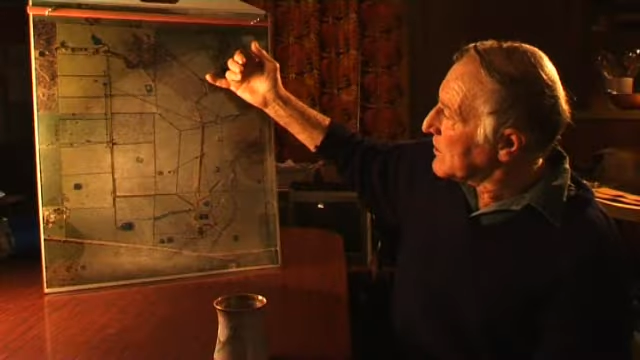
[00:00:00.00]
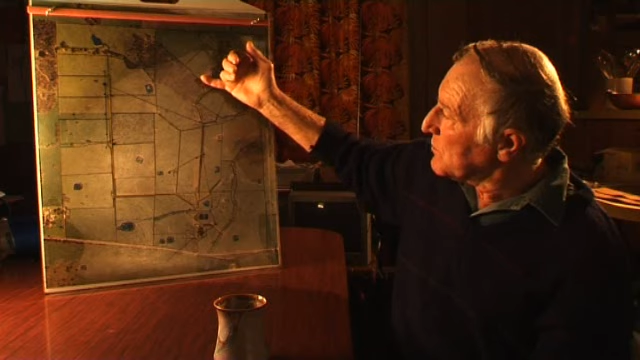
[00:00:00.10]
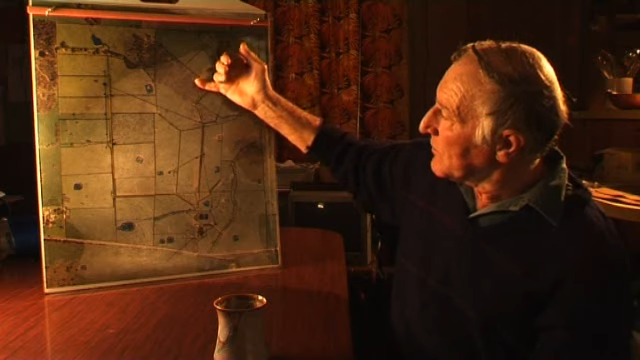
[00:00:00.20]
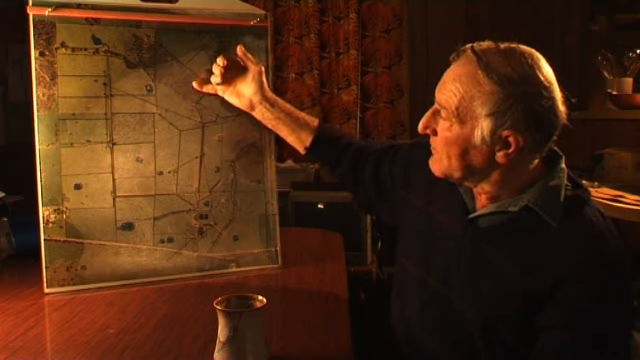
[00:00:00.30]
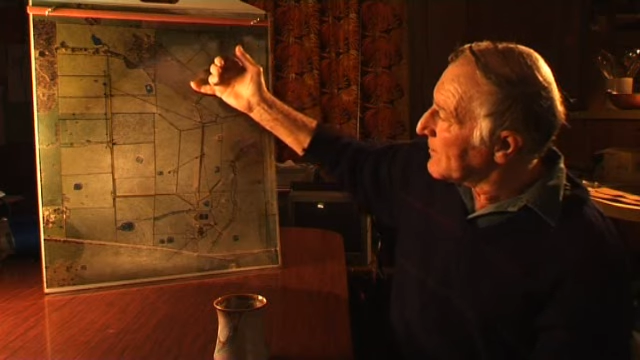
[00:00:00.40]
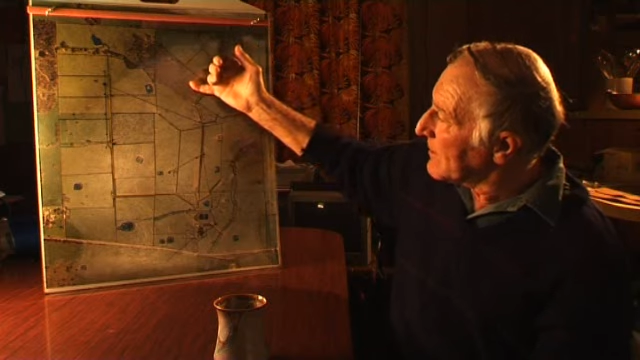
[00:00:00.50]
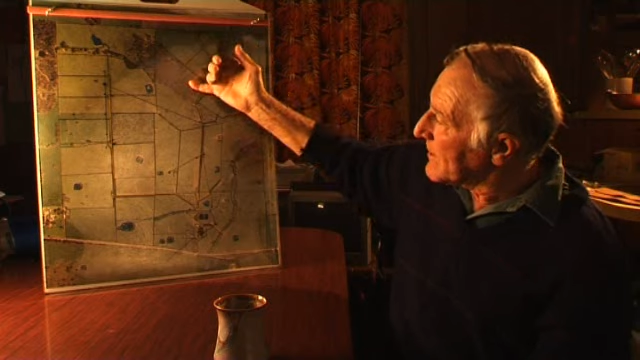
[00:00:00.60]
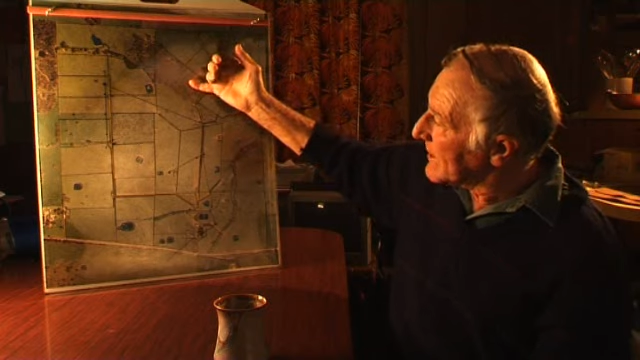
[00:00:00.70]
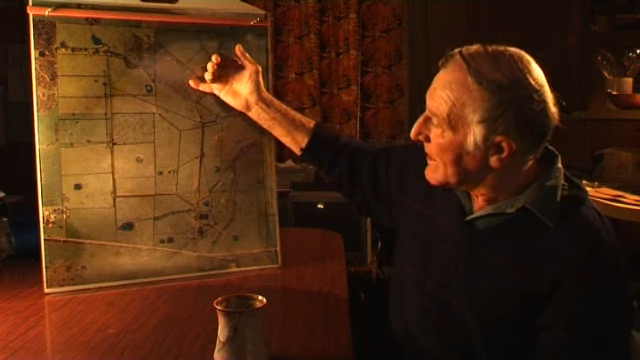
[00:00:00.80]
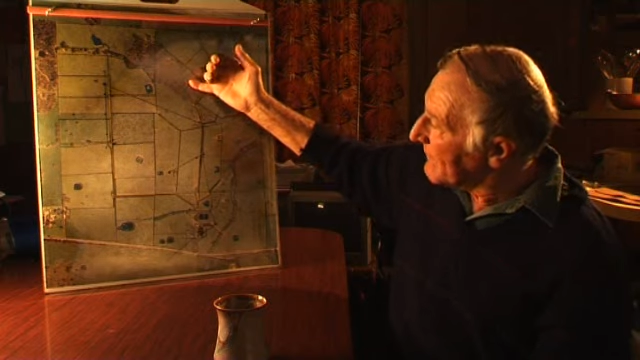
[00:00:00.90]
since put a
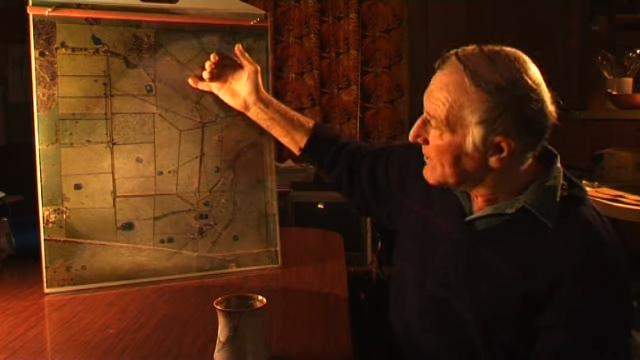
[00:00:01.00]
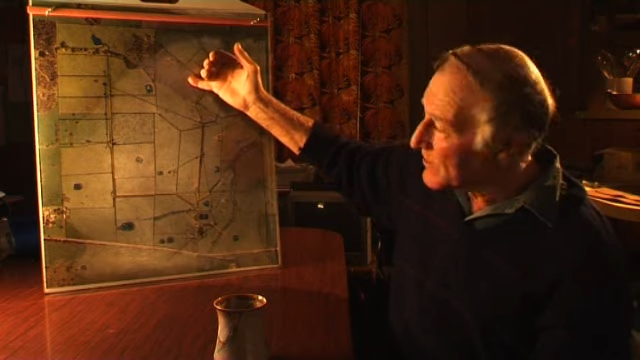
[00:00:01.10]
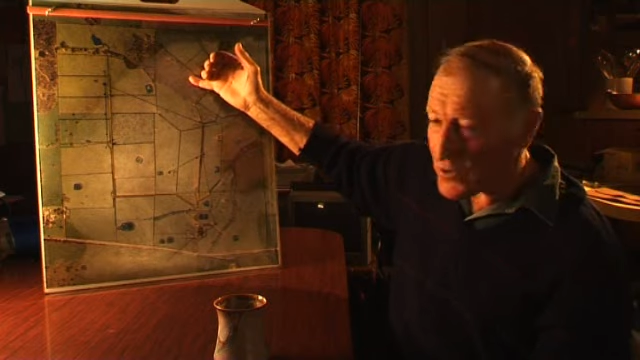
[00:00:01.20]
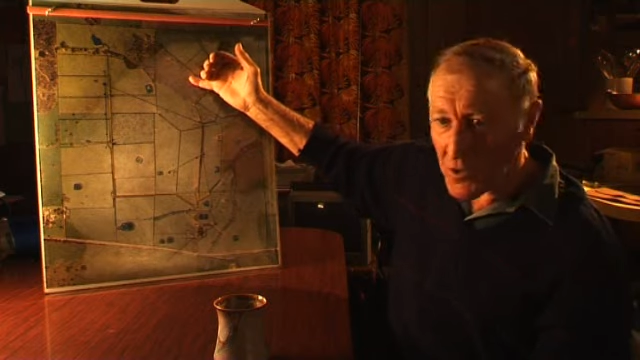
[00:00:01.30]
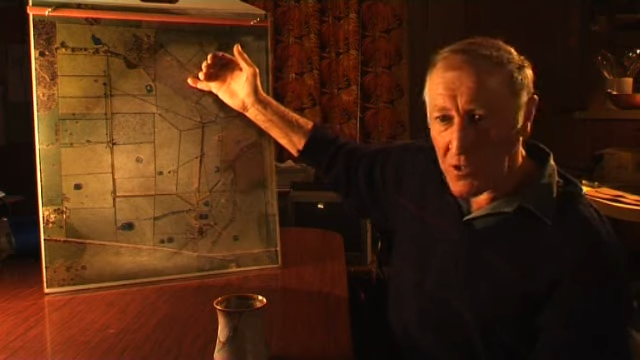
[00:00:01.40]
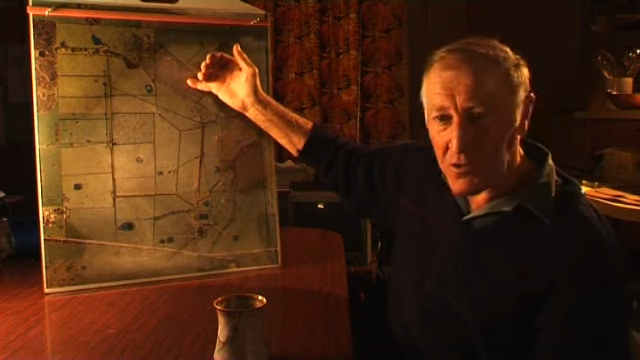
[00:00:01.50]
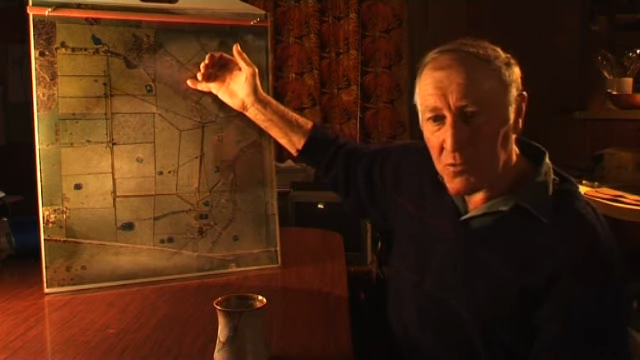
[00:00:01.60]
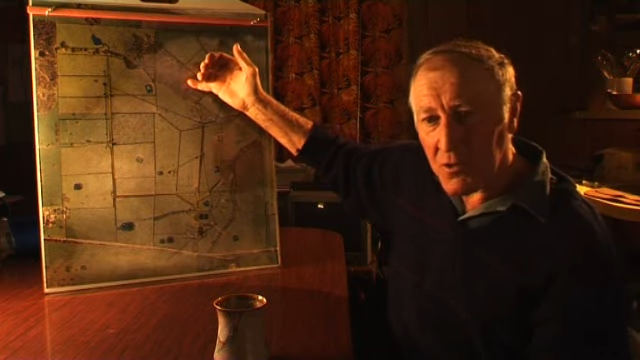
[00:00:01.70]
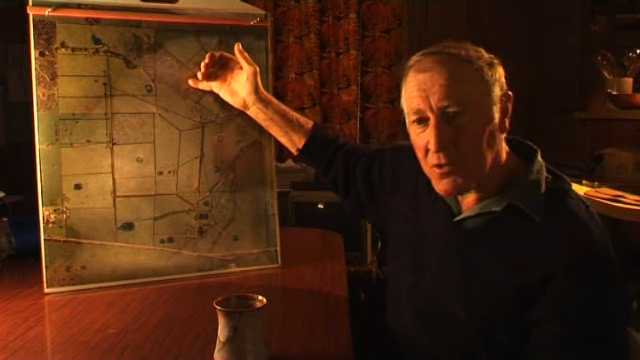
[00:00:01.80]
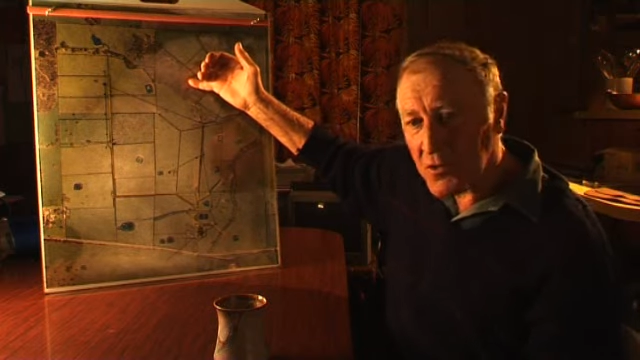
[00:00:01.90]
5-year covenants on
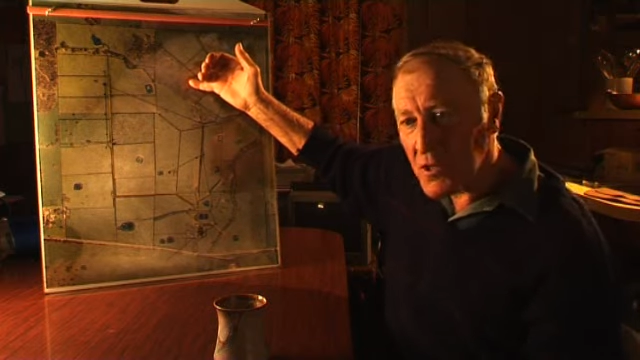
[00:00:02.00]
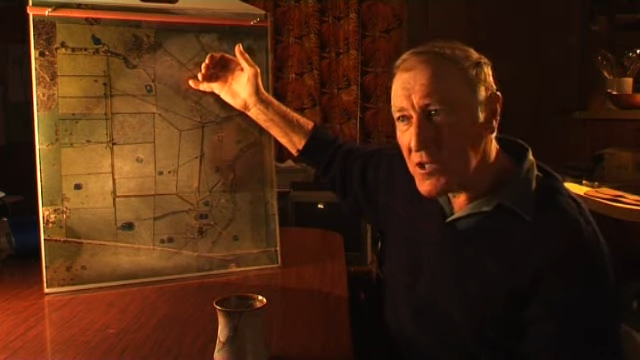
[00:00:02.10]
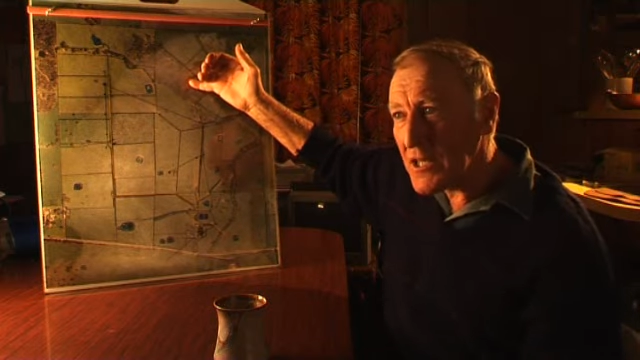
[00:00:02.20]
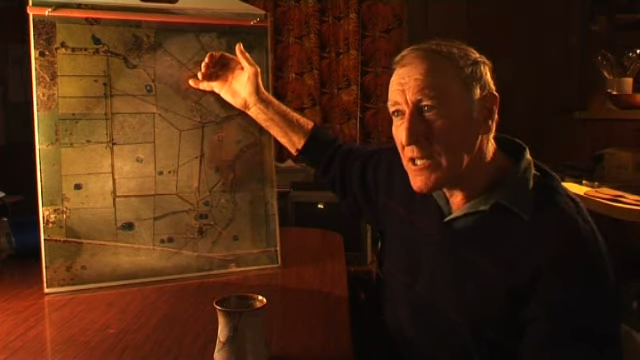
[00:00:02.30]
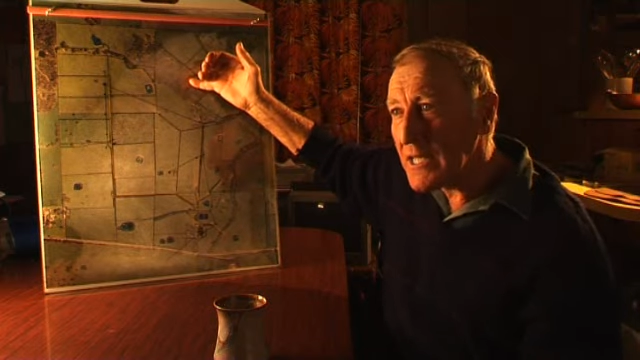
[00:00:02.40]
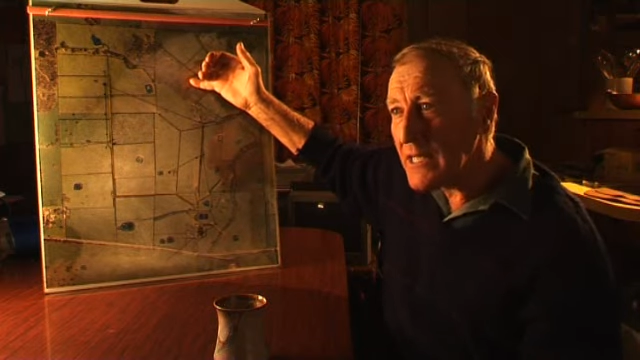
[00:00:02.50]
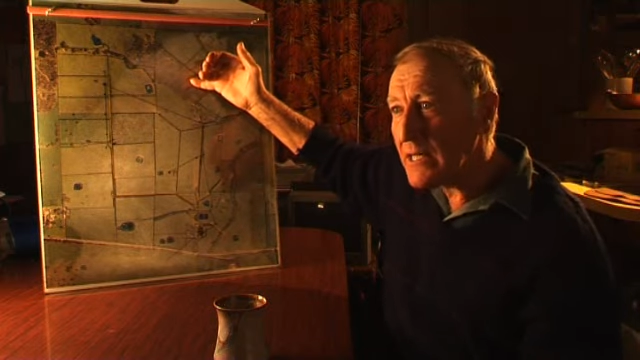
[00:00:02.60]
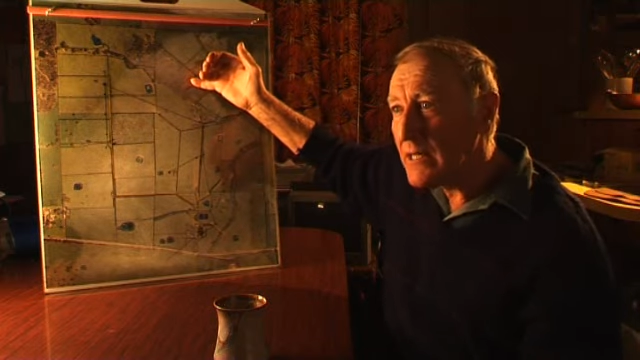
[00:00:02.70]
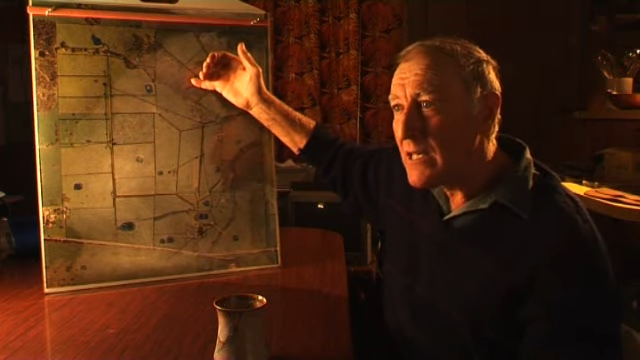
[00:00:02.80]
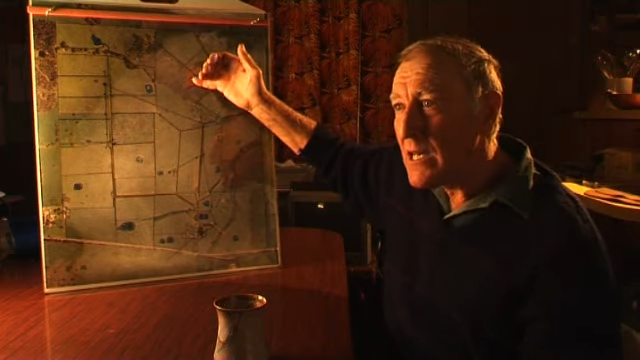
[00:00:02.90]
trees in here